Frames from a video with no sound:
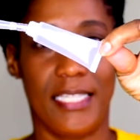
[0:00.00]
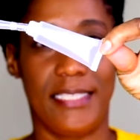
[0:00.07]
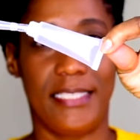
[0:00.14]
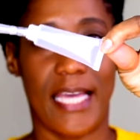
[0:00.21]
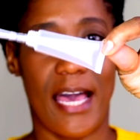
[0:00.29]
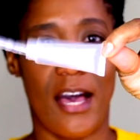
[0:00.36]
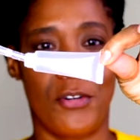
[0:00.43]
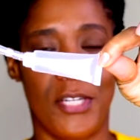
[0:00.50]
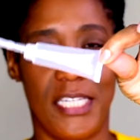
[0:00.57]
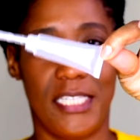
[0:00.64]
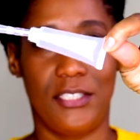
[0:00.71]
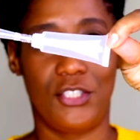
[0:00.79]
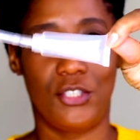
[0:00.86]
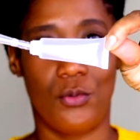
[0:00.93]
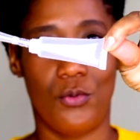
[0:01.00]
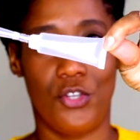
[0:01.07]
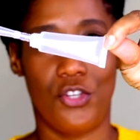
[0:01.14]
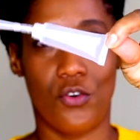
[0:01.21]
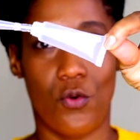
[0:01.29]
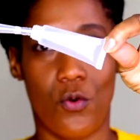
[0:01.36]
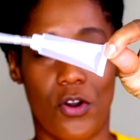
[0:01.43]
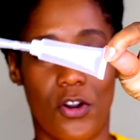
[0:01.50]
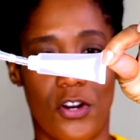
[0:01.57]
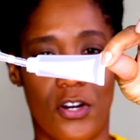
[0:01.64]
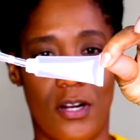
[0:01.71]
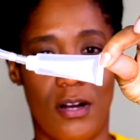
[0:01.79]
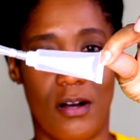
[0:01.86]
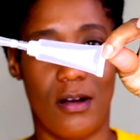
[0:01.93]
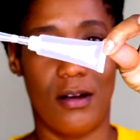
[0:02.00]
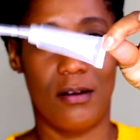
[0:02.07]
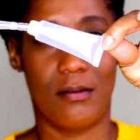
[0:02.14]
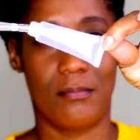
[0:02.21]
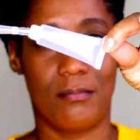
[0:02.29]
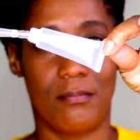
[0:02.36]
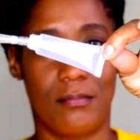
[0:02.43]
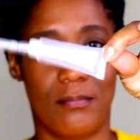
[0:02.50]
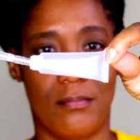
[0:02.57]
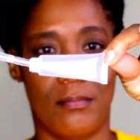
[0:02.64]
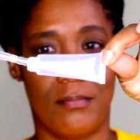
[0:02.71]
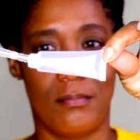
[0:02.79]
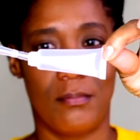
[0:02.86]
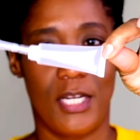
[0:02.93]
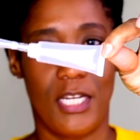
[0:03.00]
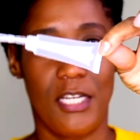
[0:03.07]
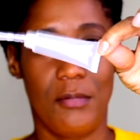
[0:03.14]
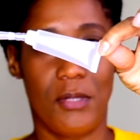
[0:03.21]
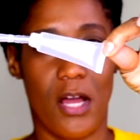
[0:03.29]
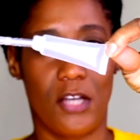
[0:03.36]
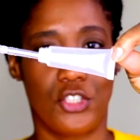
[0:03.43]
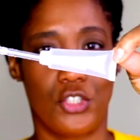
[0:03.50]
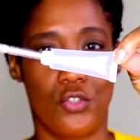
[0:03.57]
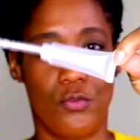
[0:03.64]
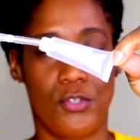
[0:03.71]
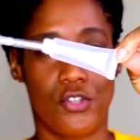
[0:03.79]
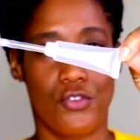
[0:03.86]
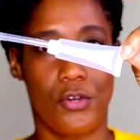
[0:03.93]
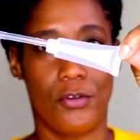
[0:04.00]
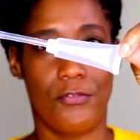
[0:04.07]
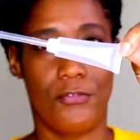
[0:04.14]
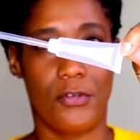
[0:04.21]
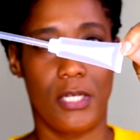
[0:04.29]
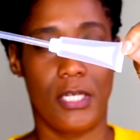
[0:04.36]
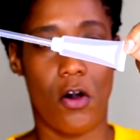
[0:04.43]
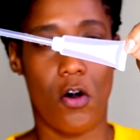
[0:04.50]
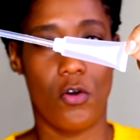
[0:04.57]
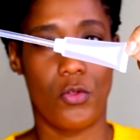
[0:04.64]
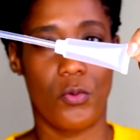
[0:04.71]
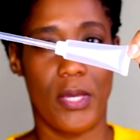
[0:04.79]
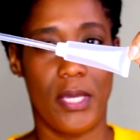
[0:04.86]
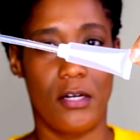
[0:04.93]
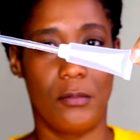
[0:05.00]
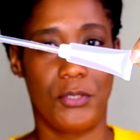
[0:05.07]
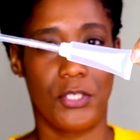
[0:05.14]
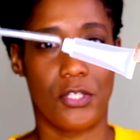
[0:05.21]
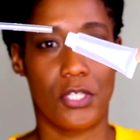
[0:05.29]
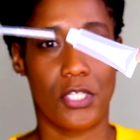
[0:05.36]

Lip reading: down into your lip gloss tube, so you can fill it all the way up to the